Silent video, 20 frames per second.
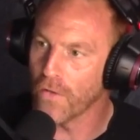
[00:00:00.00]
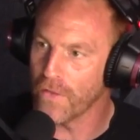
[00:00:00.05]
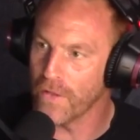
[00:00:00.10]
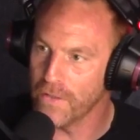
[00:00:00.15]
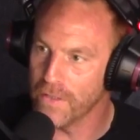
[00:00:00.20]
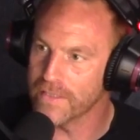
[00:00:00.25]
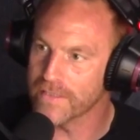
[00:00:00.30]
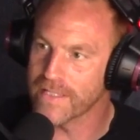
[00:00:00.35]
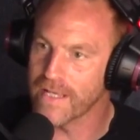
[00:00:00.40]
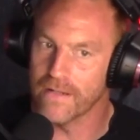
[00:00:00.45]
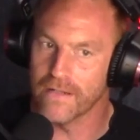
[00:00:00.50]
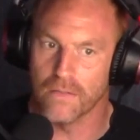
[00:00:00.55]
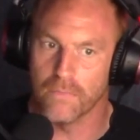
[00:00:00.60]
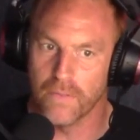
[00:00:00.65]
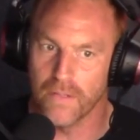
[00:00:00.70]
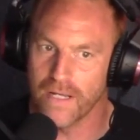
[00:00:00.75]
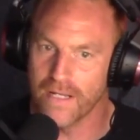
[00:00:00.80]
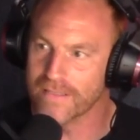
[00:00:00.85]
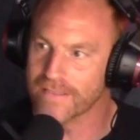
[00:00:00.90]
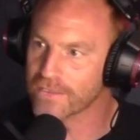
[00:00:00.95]
of the units came to
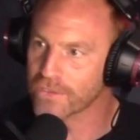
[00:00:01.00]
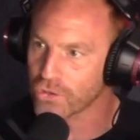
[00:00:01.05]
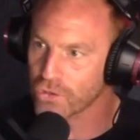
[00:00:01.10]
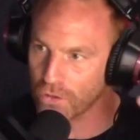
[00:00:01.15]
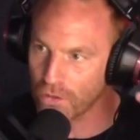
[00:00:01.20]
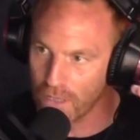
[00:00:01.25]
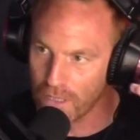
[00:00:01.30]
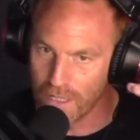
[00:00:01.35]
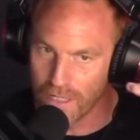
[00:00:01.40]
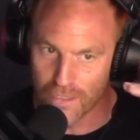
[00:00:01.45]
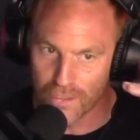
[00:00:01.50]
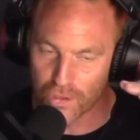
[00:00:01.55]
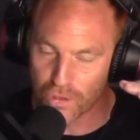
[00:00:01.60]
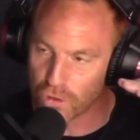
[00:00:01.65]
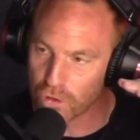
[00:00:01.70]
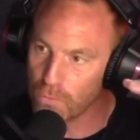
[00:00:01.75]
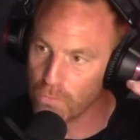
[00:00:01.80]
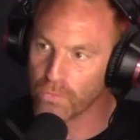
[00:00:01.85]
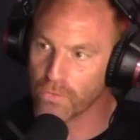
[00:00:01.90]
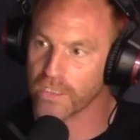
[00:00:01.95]
be is
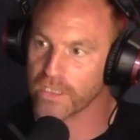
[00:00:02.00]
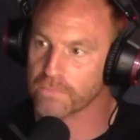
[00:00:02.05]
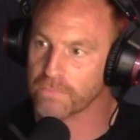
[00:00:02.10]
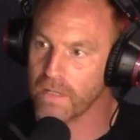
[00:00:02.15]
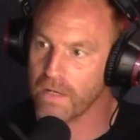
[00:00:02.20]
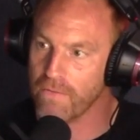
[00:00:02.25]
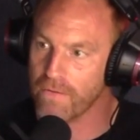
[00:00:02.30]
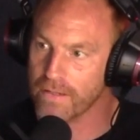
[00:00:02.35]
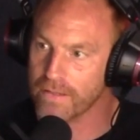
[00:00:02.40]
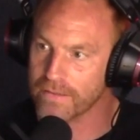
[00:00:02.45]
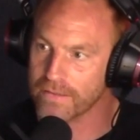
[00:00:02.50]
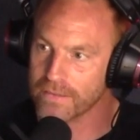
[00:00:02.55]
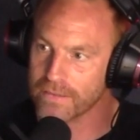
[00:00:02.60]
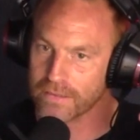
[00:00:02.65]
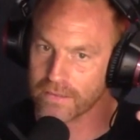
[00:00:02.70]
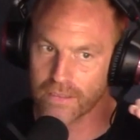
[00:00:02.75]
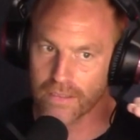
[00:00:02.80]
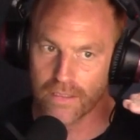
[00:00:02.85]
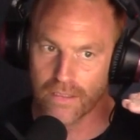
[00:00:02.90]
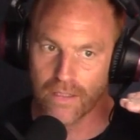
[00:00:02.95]
super
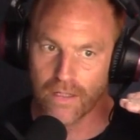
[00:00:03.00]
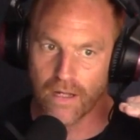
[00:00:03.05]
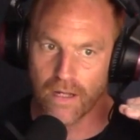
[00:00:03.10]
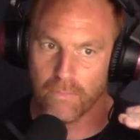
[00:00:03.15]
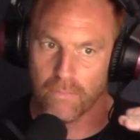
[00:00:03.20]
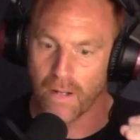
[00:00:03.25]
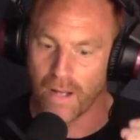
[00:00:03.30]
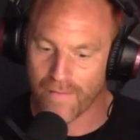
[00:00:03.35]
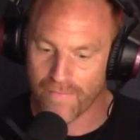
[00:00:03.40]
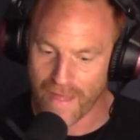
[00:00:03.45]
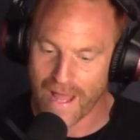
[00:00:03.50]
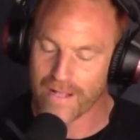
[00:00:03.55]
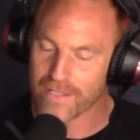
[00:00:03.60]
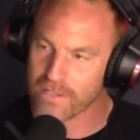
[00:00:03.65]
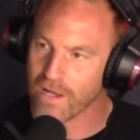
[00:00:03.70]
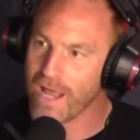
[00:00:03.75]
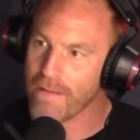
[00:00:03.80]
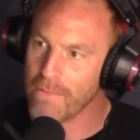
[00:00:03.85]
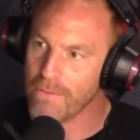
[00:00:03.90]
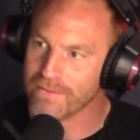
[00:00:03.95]
experienced. But at that
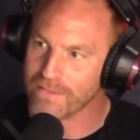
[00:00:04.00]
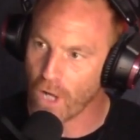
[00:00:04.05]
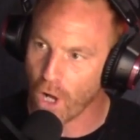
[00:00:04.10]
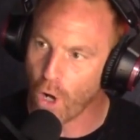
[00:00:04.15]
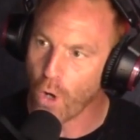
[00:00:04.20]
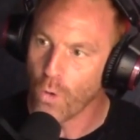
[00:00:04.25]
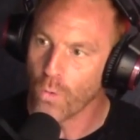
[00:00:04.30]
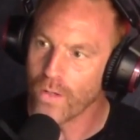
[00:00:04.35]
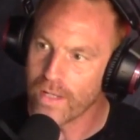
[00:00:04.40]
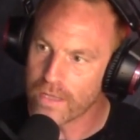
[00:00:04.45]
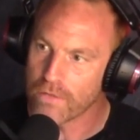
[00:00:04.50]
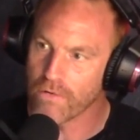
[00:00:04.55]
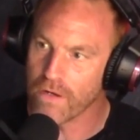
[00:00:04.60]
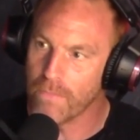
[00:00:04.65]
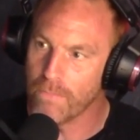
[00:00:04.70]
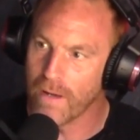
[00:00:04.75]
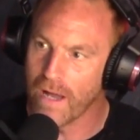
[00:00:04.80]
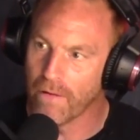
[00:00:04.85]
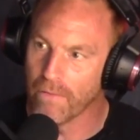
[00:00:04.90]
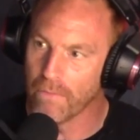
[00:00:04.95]
time, it was only three
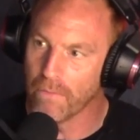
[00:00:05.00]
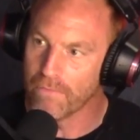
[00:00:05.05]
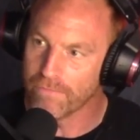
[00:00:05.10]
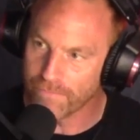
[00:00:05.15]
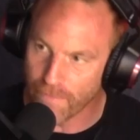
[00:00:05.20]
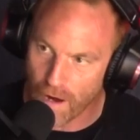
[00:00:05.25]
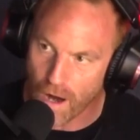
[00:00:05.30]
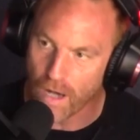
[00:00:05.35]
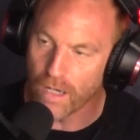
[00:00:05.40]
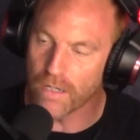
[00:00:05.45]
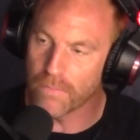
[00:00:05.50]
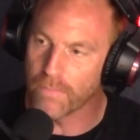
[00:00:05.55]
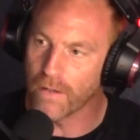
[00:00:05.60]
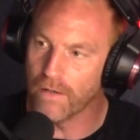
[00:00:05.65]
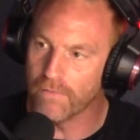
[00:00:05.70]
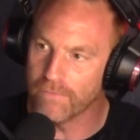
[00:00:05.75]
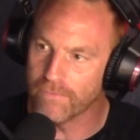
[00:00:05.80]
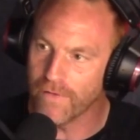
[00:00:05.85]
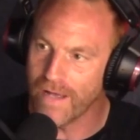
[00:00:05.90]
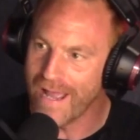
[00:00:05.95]
para, far and
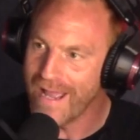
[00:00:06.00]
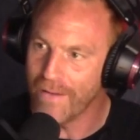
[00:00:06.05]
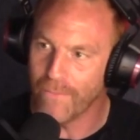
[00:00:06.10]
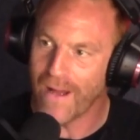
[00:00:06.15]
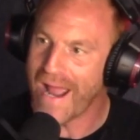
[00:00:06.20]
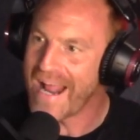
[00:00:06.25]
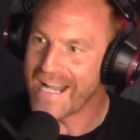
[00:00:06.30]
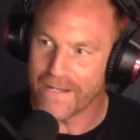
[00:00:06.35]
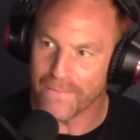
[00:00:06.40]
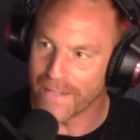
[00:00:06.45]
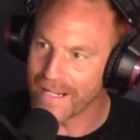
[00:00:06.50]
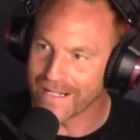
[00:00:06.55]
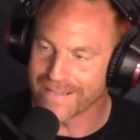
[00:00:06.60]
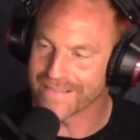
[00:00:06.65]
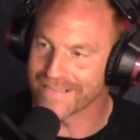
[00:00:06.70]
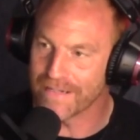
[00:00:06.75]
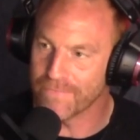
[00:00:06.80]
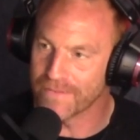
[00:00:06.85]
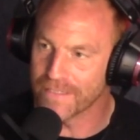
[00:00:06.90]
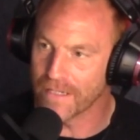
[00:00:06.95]
above what anyone else
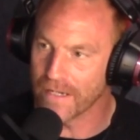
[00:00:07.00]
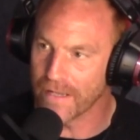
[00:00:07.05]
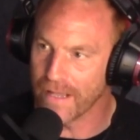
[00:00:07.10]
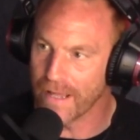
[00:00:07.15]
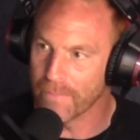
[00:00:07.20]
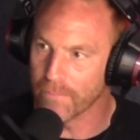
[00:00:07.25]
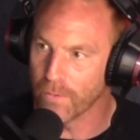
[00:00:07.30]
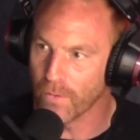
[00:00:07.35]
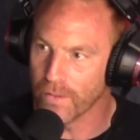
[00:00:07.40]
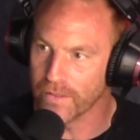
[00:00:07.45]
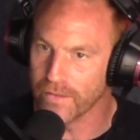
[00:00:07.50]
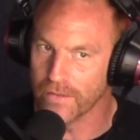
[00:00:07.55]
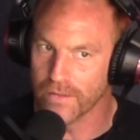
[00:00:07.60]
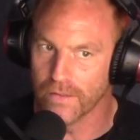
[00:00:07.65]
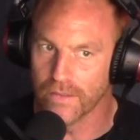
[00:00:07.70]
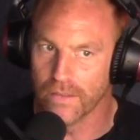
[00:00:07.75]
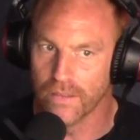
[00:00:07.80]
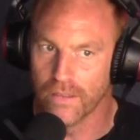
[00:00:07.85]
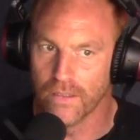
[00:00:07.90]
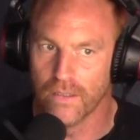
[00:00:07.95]
had ever done at that point.
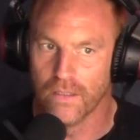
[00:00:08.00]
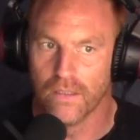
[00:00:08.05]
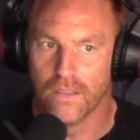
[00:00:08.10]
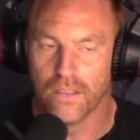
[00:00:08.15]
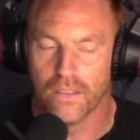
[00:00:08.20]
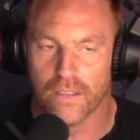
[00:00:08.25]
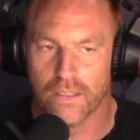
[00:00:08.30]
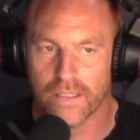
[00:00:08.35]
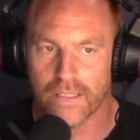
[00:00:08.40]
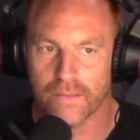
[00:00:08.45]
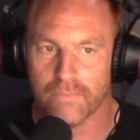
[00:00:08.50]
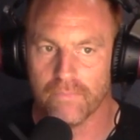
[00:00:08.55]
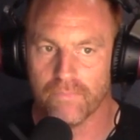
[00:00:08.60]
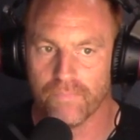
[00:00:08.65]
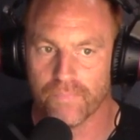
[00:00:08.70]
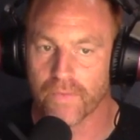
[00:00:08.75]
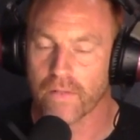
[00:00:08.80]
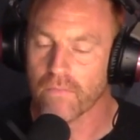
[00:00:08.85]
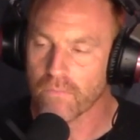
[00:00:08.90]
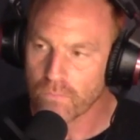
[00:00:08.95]
Yeah. Um,
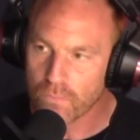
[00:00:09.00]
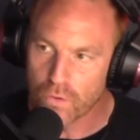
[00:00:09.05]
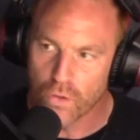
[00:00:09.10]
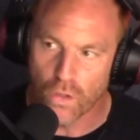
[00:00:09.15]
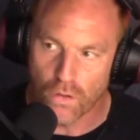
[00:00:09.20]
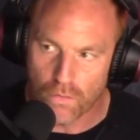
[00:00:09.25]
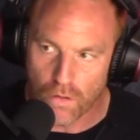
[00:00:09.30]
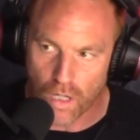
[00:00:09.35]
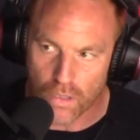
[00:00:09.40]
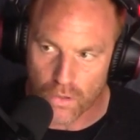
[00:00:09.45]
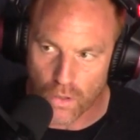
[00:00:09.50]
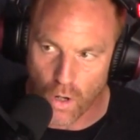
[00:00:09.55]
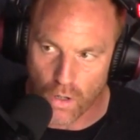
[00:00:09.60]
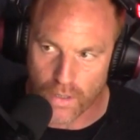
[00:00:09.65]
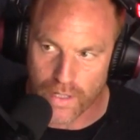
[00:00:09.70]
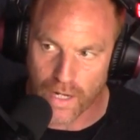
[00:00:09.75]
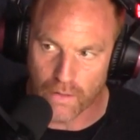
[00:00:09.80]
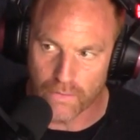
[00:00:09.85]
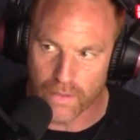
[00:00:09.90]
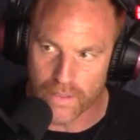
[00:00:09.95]
n- uh, not
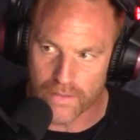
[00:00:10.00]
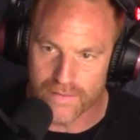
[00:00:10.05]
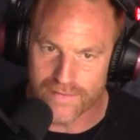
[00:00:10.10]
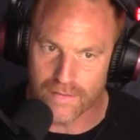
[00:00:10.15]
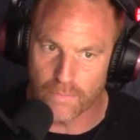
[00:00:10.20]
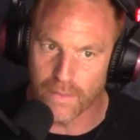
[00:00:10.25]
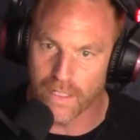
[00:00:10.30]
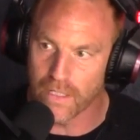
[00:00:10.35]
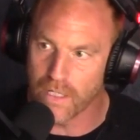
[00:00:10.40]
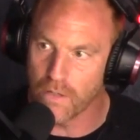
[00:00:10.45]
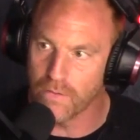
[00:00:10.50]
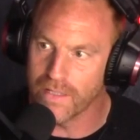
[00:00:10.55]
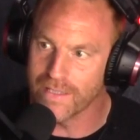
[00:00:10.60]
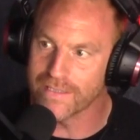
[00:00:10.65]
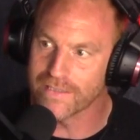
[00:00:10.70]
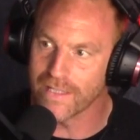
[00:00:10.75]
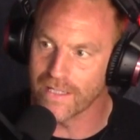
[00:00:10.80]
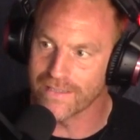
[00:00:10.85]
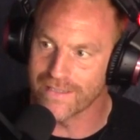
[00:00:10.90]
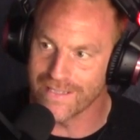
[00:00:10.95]
counting some of the
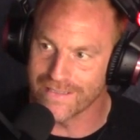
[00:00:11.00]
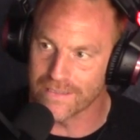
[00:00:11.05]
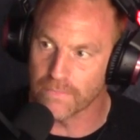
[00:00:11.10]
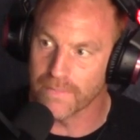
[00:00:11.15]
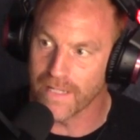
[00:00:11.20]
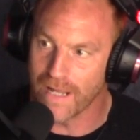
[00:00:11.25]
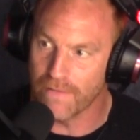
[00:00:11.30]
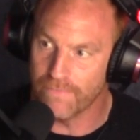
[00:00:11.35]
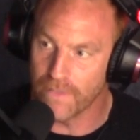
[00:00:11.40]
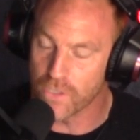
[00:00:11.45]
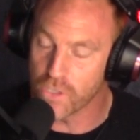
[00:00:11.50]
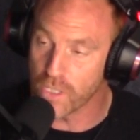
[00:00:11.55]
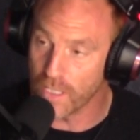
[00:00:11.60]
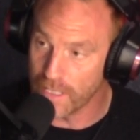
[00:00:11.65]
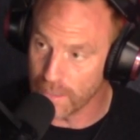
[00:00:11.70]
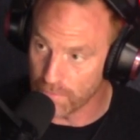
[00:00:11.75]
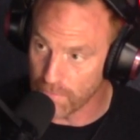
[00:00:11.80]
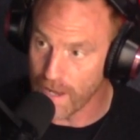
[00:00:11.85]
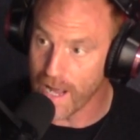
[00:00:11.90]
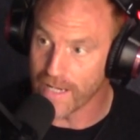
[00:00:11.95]
units that did some of the heavier shit
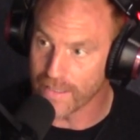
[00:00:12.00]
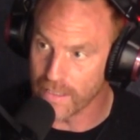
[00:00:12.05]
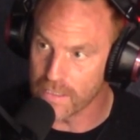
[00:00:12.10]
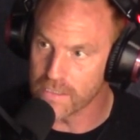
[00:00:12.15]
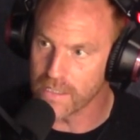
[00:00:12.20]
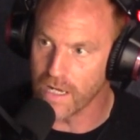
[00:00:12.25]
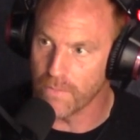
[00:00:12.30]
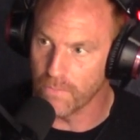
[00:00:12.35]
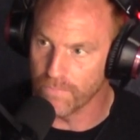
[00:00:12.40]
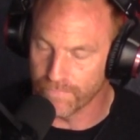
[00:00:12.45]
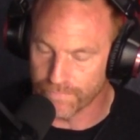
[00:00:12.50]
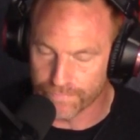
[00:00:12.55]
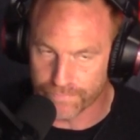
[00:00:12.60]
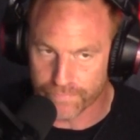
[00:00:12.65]
in Iraq at the time.